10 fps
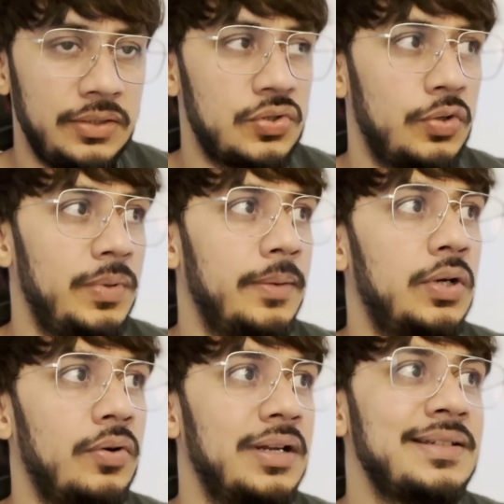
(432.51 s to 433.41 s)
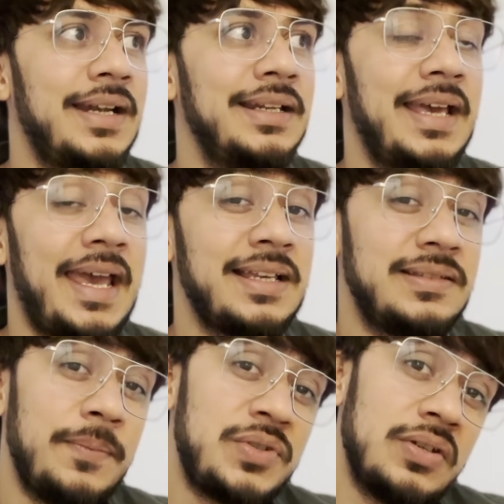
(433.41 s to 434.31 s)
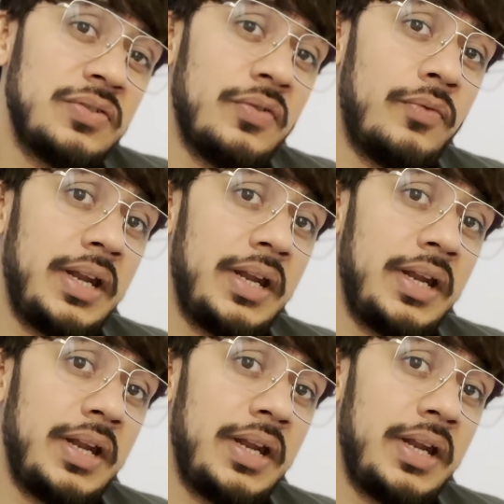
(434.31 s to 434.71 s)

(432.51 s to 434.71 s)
You should be able to understand the exceptions of